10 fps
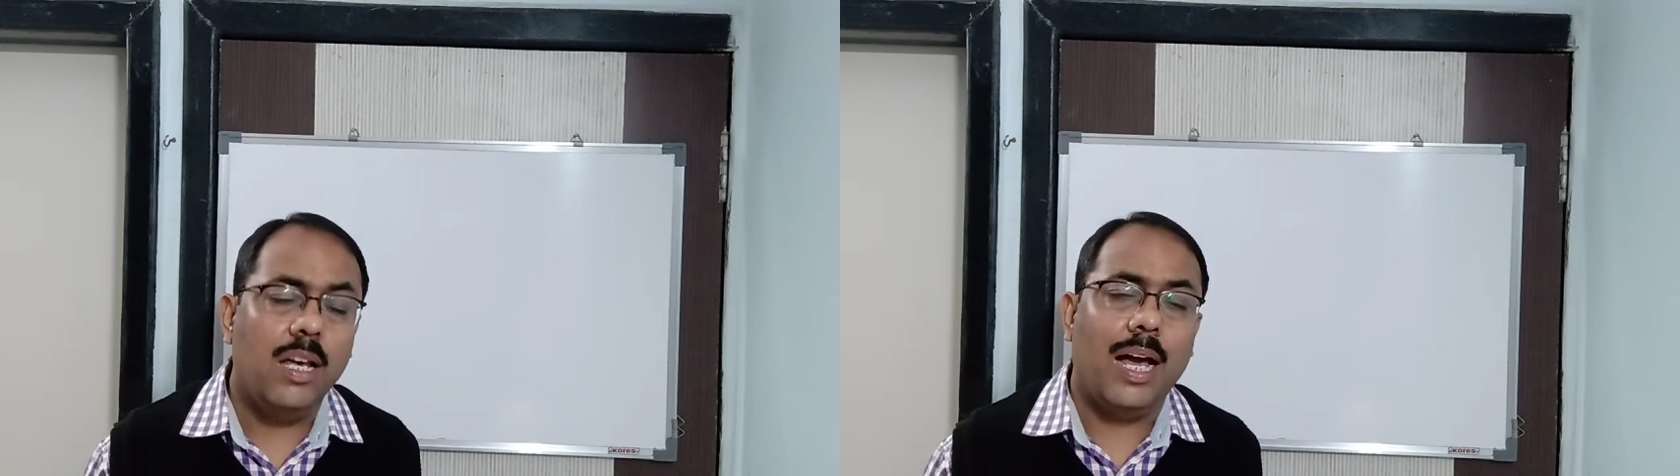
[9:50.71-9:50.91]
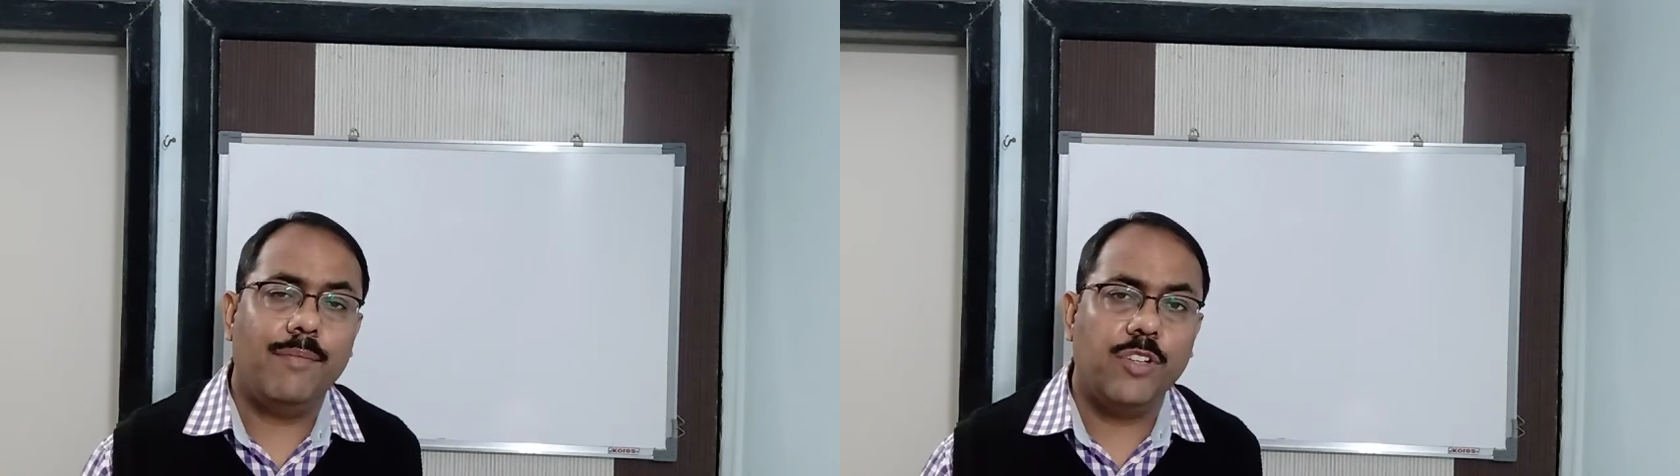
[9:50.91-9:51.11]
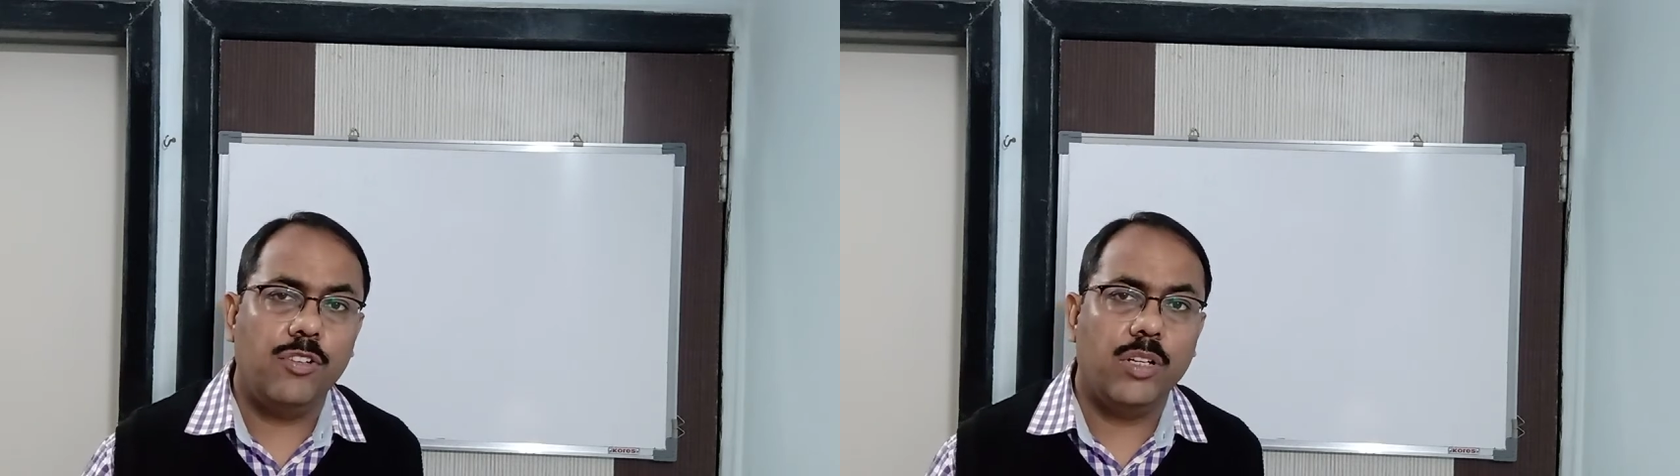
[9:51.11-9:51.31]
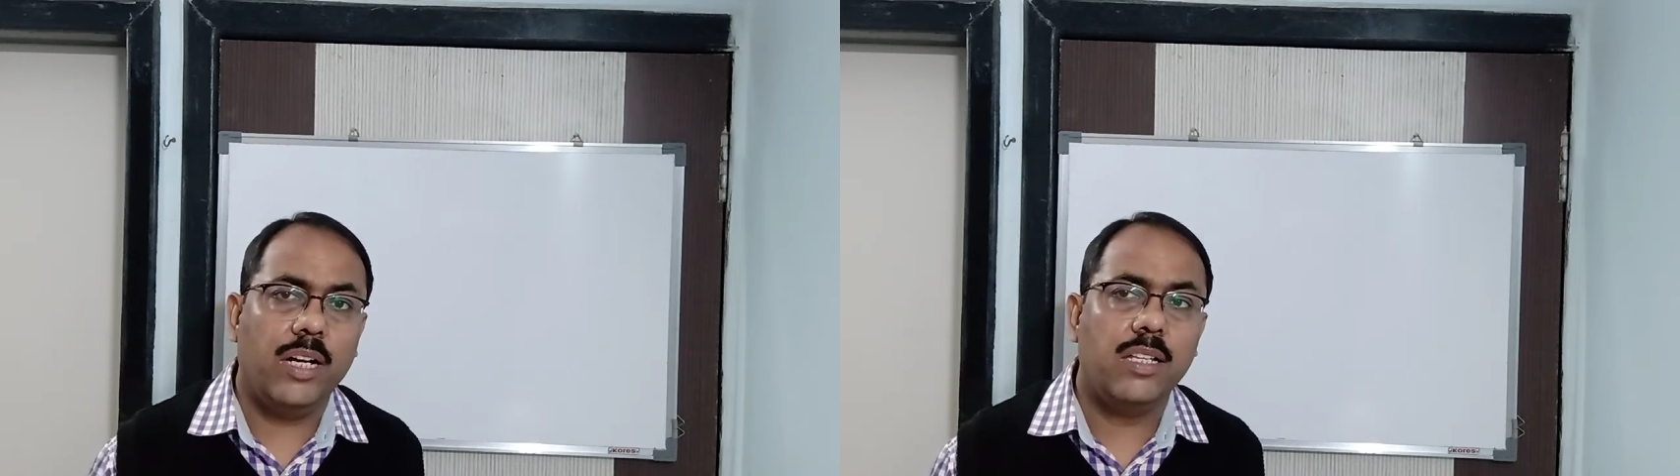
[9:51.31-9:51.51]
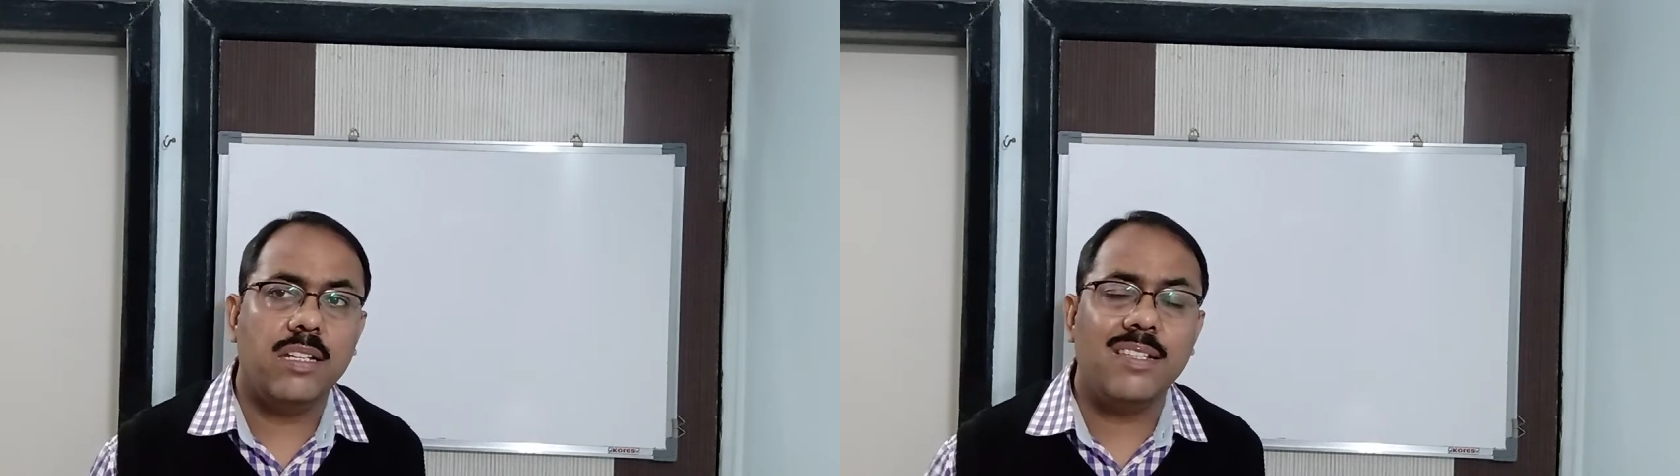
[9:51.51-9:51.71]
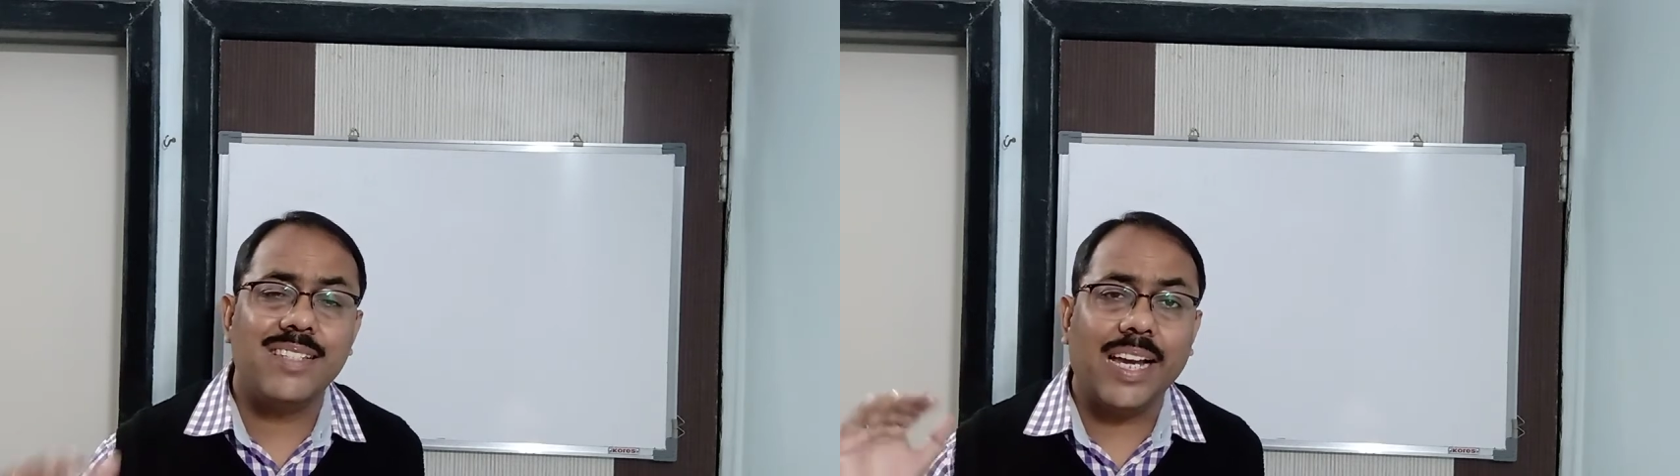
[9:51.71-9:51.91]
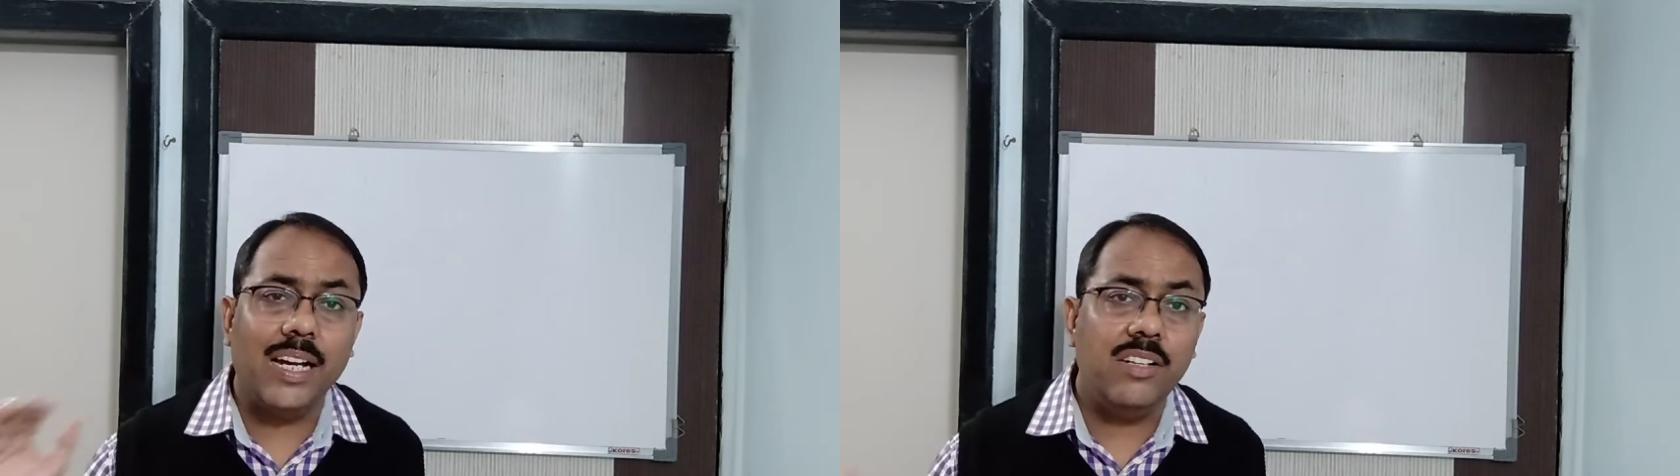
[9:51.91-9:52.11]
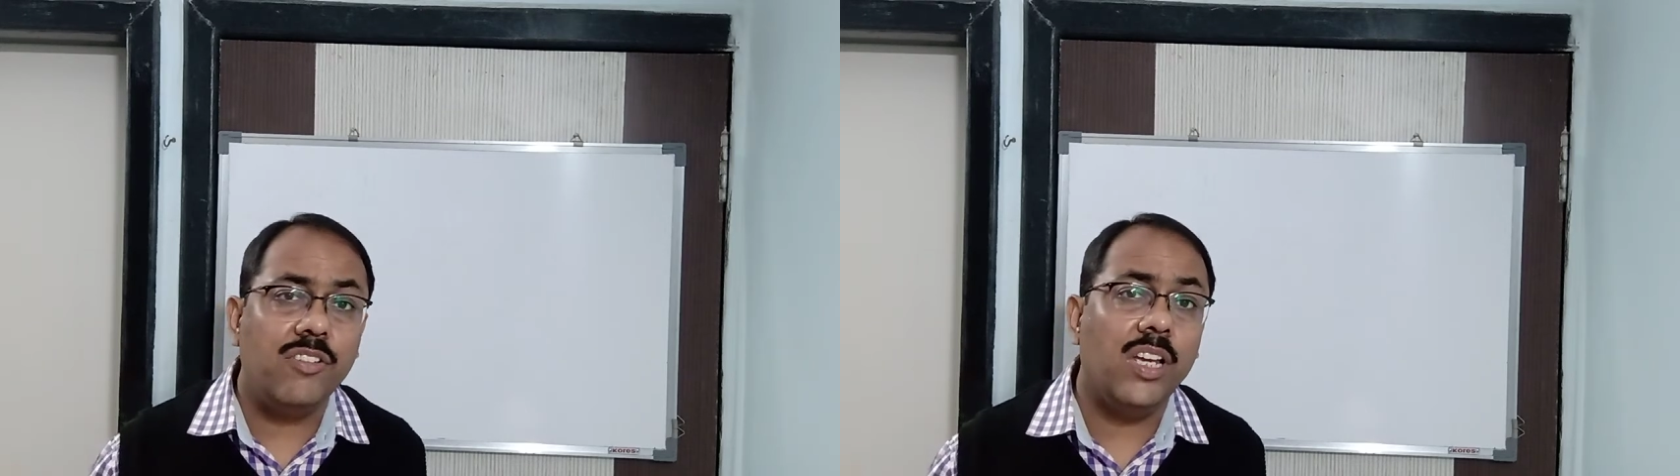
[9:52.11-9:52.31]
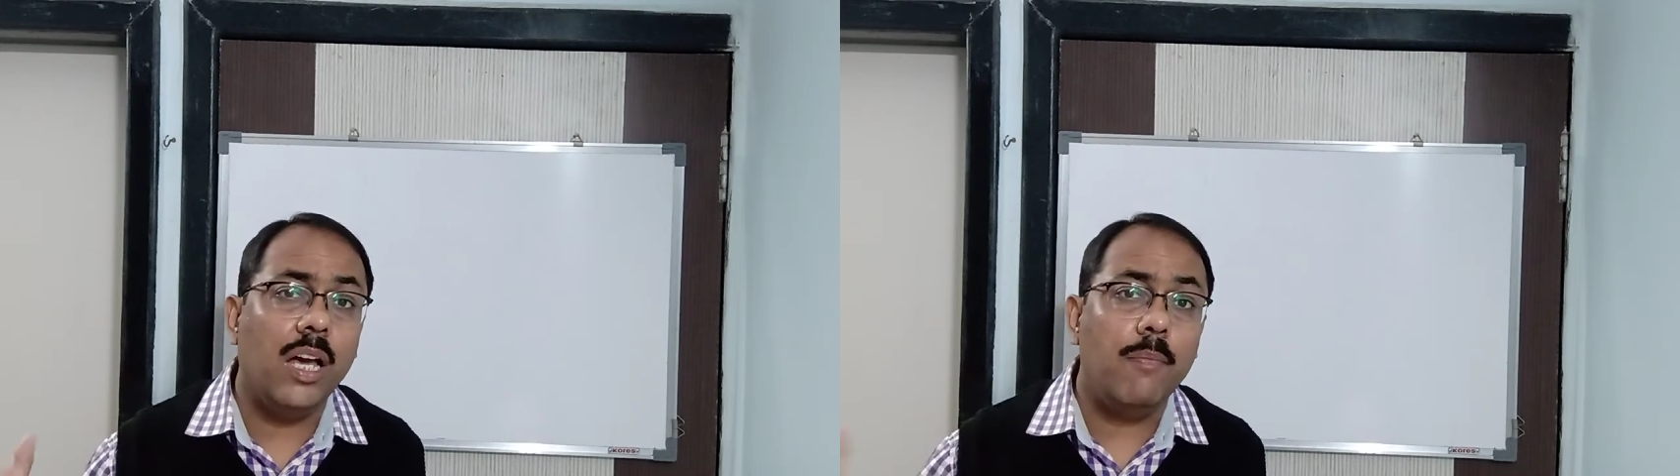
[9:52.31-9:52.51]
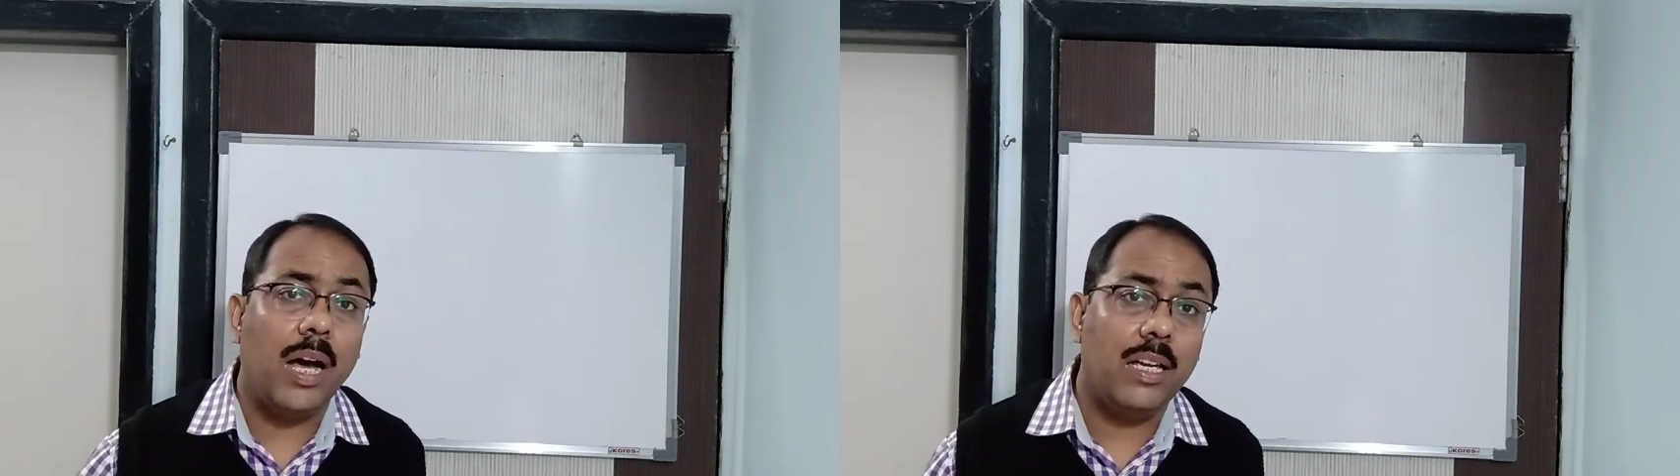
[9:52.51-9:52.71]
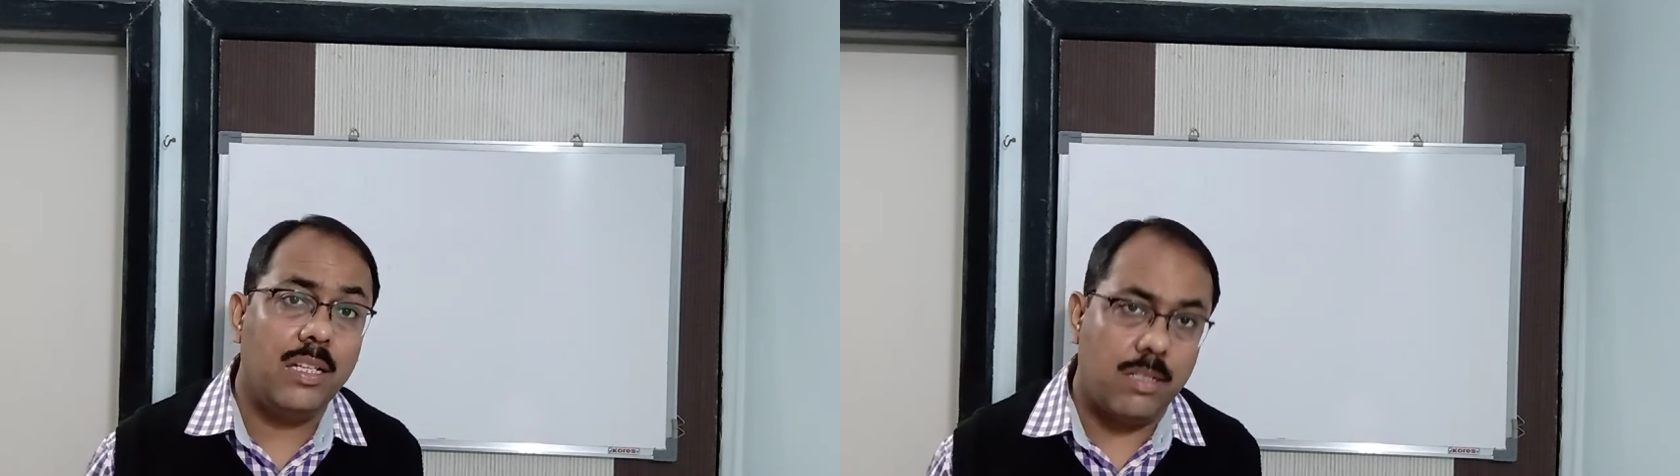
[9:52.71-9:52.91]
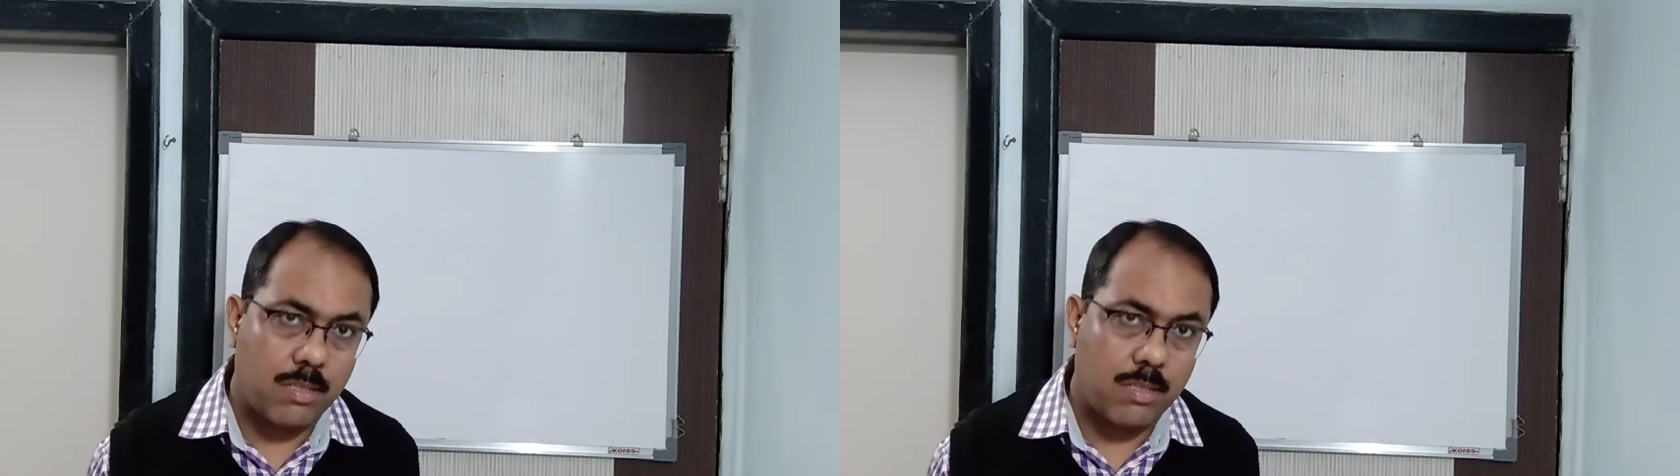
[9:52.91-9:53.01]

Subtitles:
I am going to get, that is secondary amines.